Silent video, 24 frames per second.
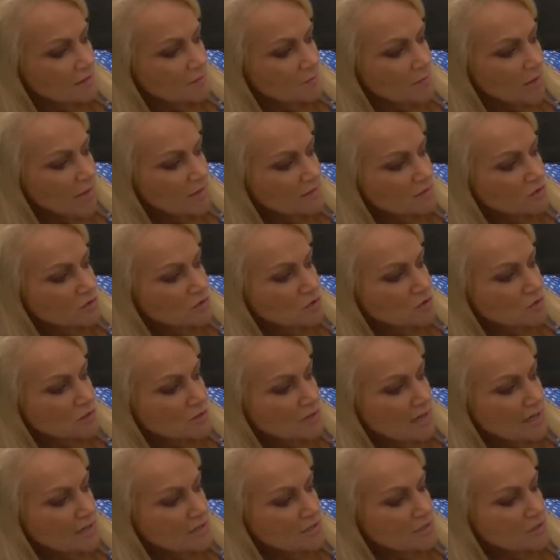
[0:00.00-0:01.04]
passenger
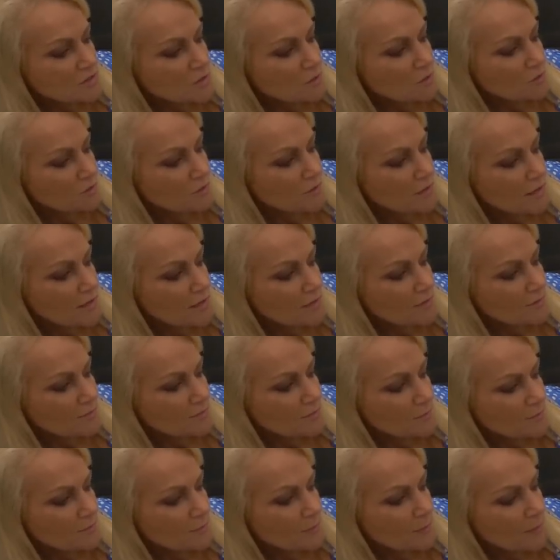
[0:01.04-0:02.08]
side sofa.
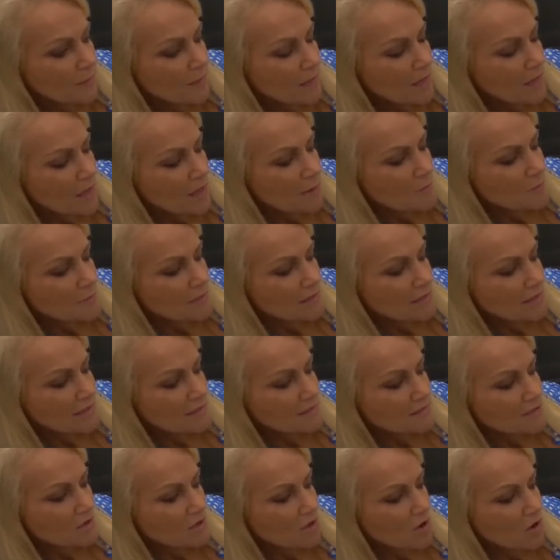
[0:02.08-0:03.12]
I'm gonna
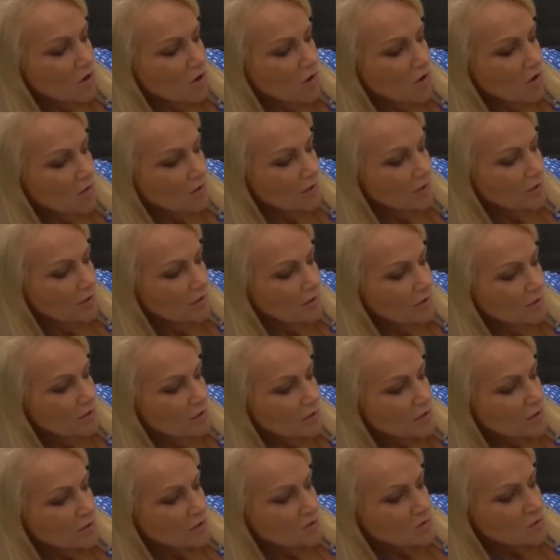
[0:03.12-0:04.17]
get to all here.
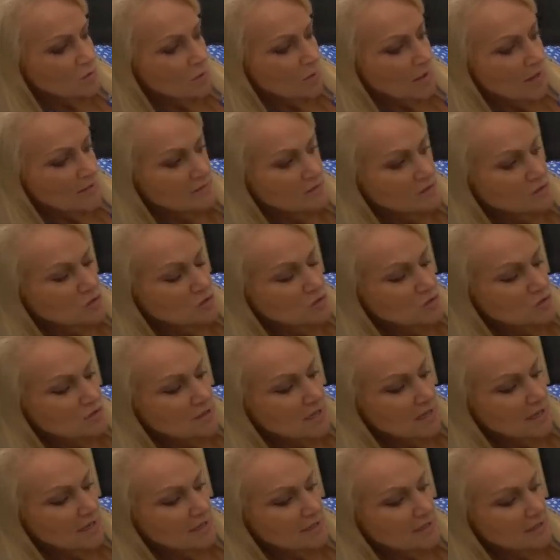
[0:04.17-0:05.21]
So passenger
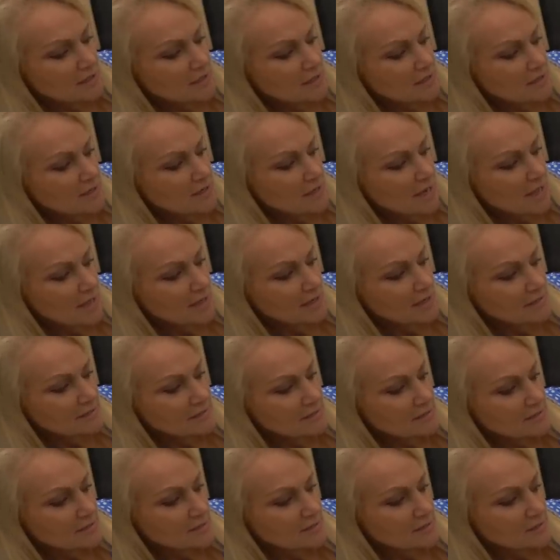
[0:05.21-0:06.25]
side
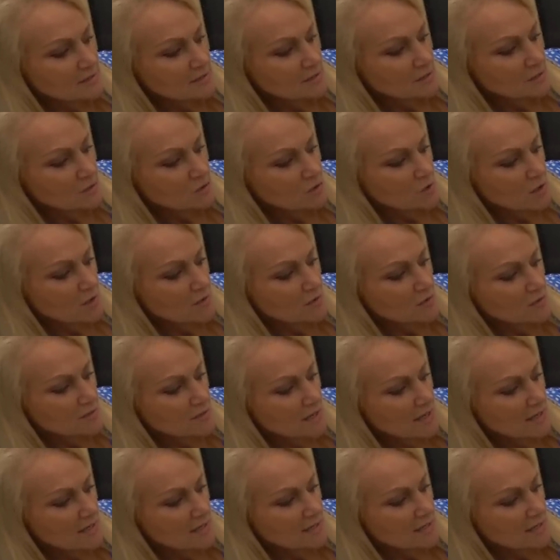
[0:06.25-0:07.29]
night, driver
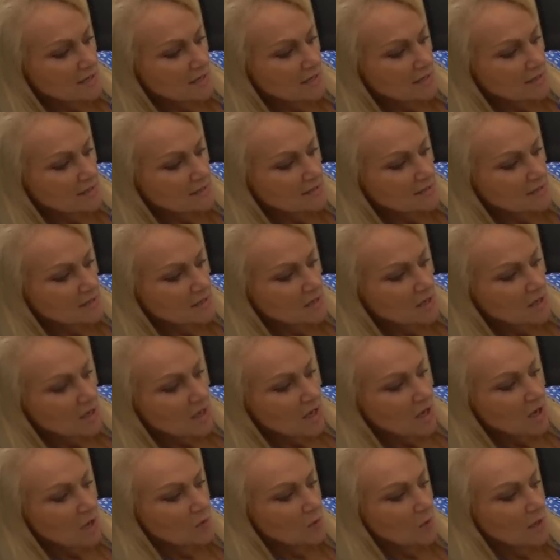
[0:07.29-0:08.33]
side night.
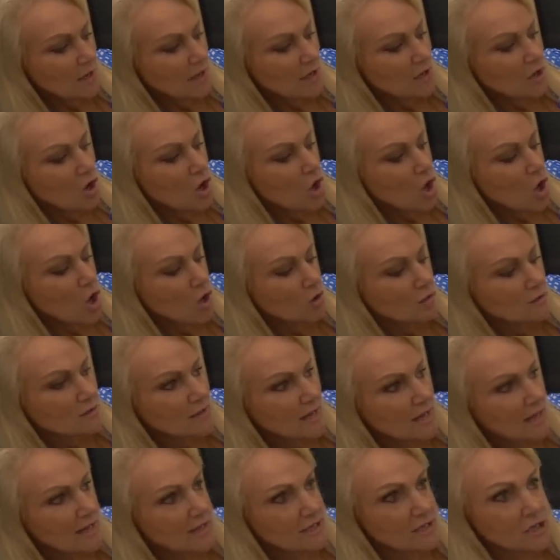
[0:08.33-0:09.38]
Okay, all
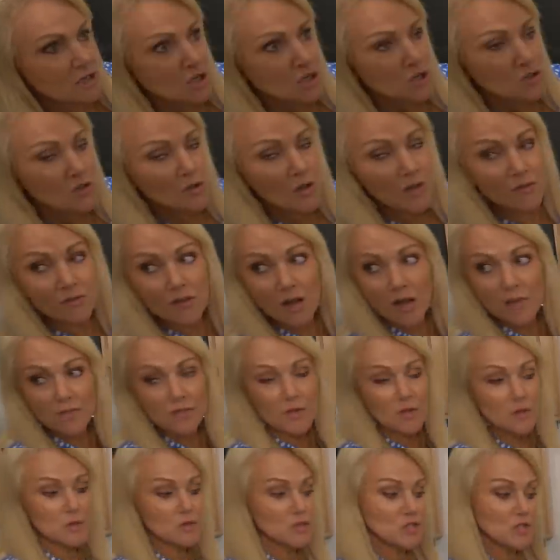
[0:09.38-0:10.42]
night. So I've got
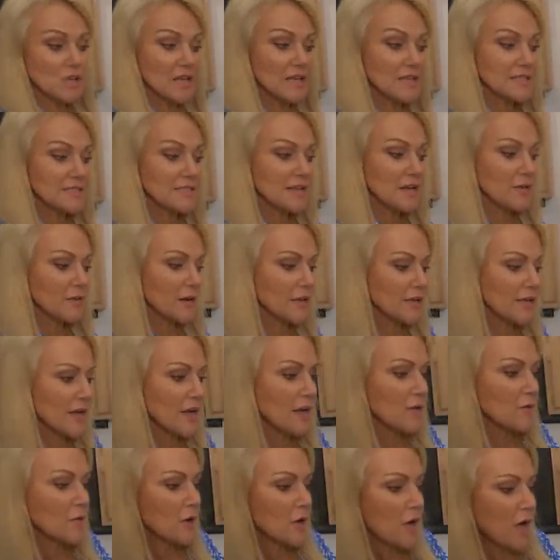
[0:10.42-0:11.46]
those shades down right
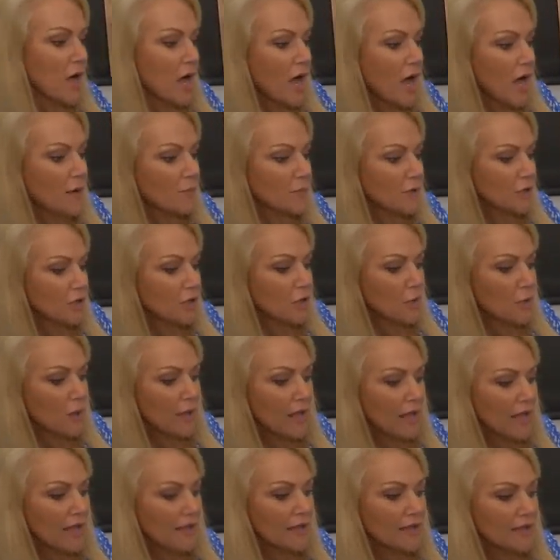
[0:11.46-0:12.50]
now. I'm gonna go
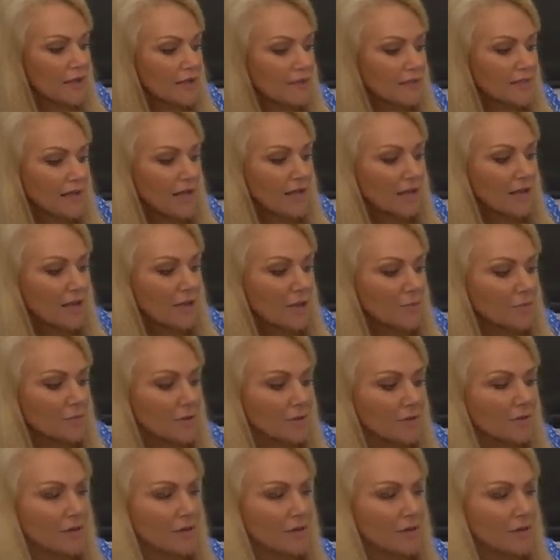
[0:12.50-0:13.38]
ahead and hit that up